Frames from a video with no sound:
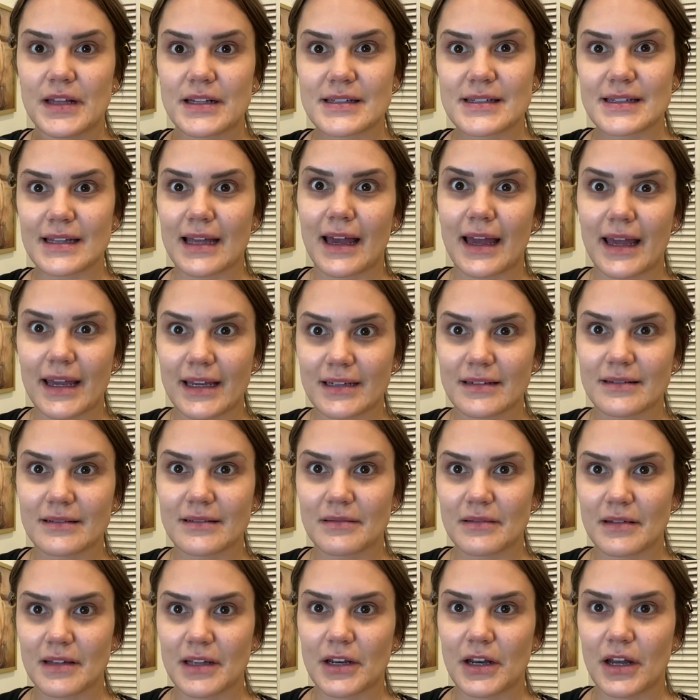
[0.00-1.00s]
that's like,
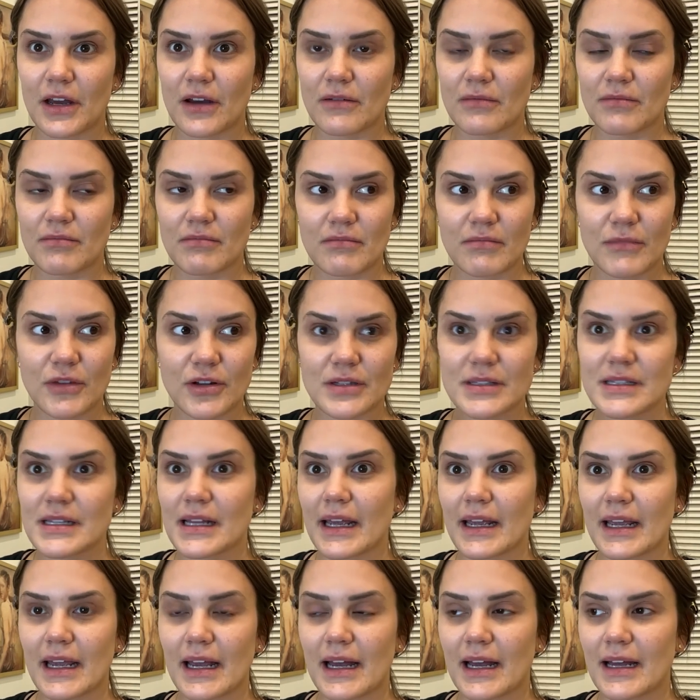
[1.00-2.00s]
looks
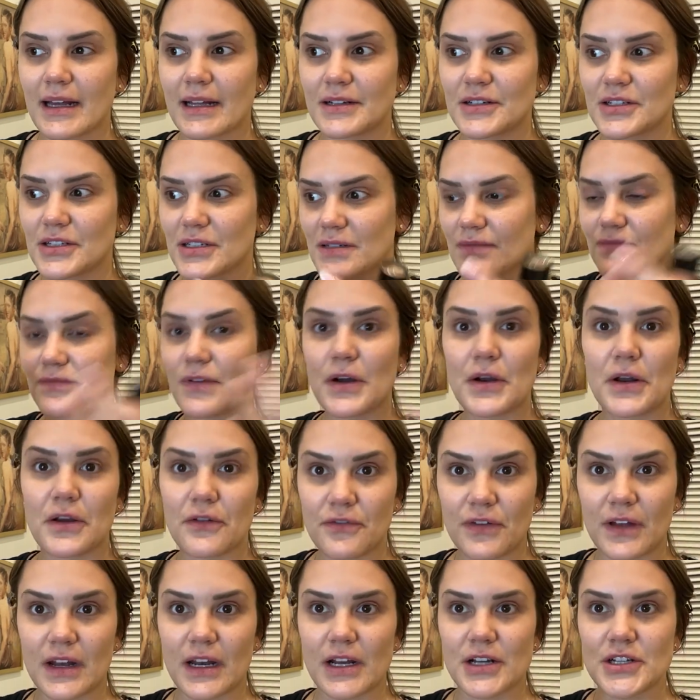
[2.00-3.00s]
like just photo
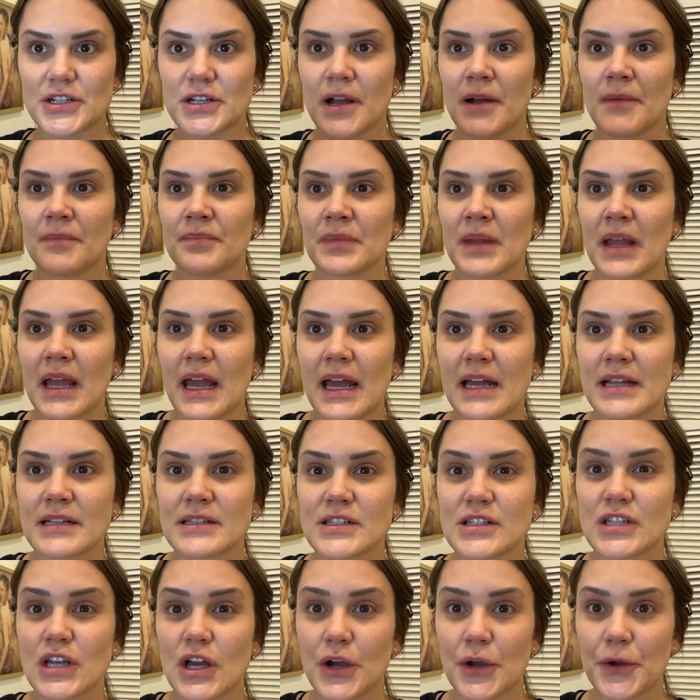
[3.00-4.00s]
finish. And
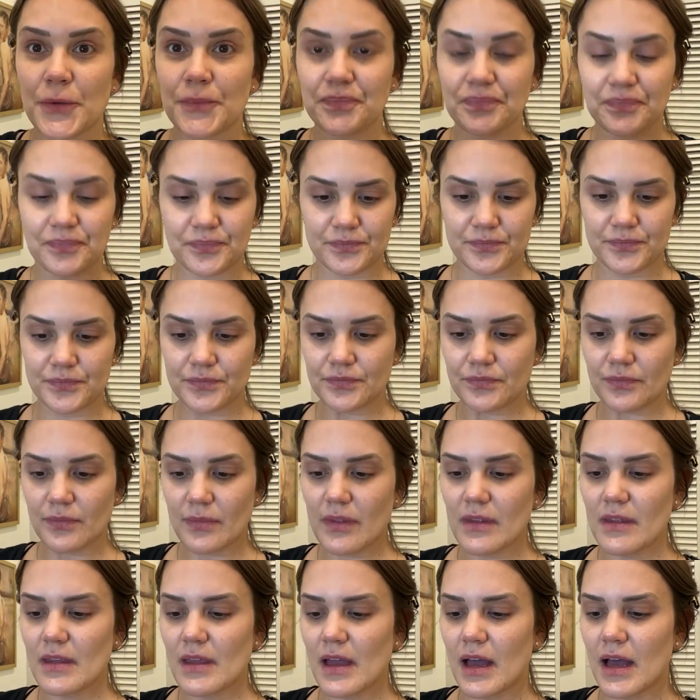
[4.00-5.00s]
so
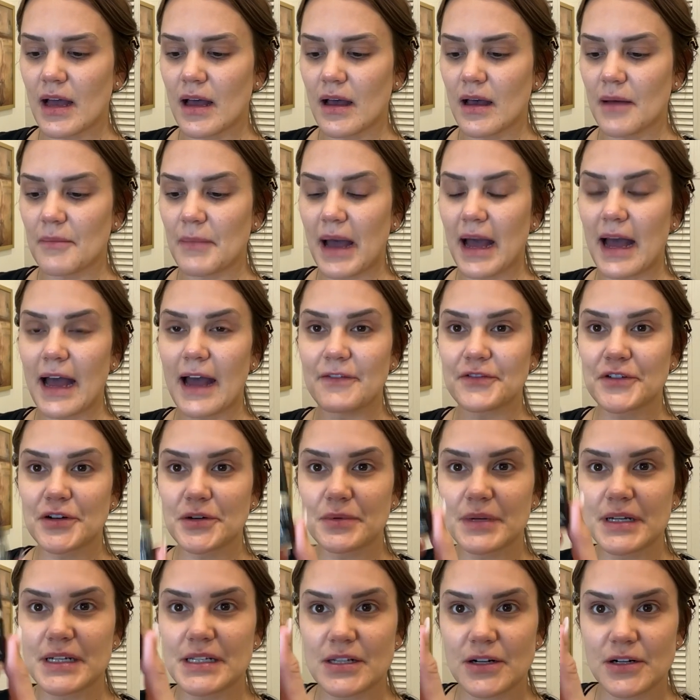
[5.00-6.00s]
after
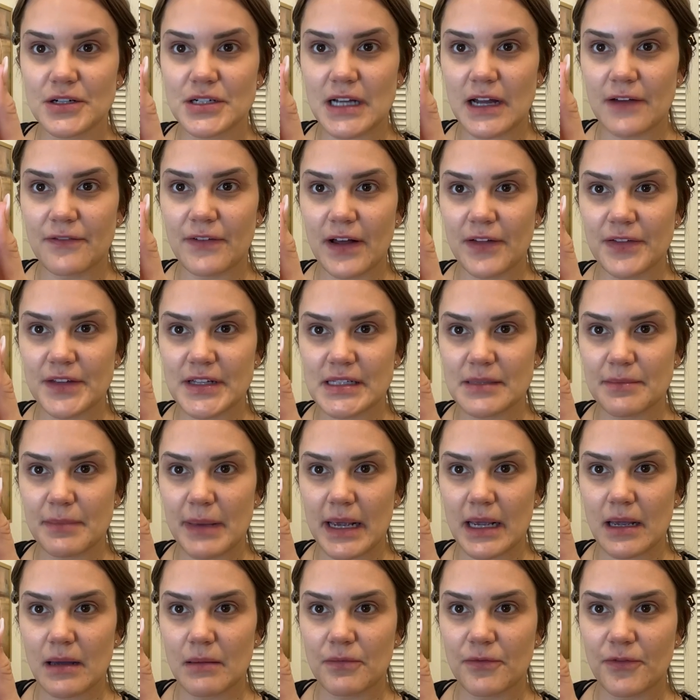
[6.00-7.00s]
research, I found this
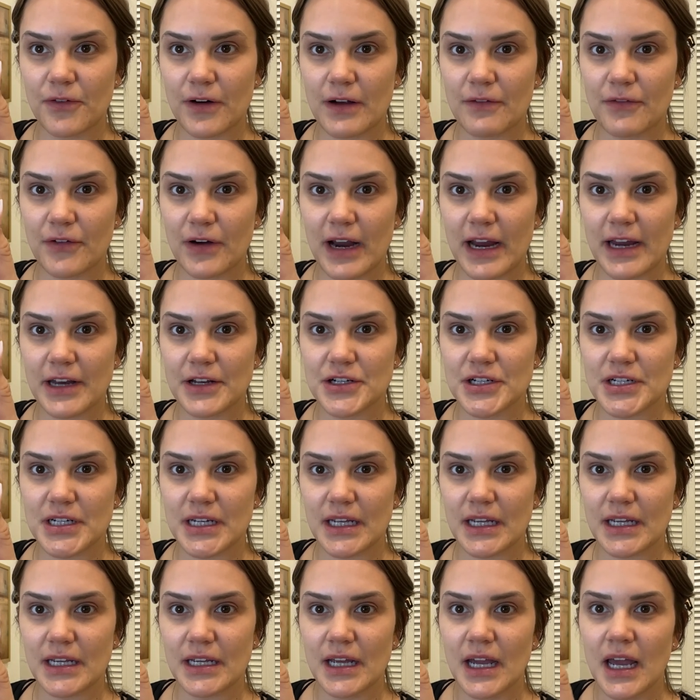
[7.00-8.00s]
Makeup Forever
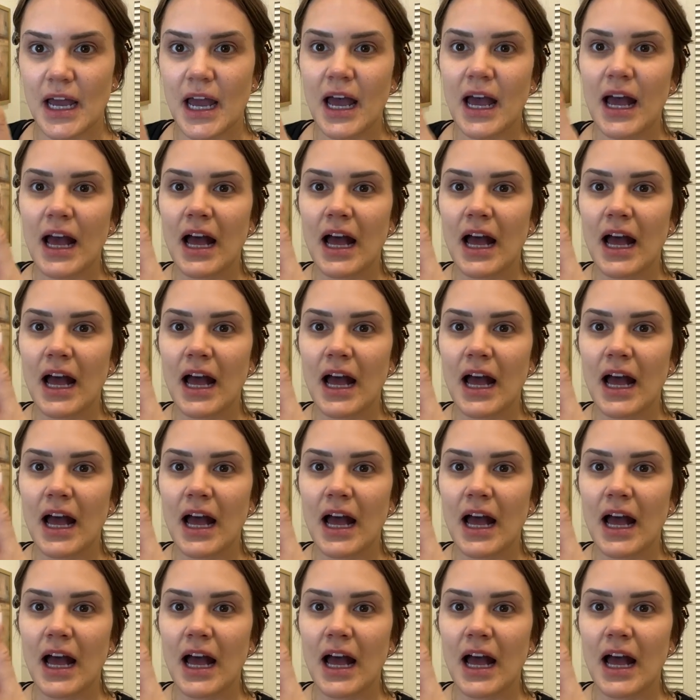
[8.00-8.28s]
HD.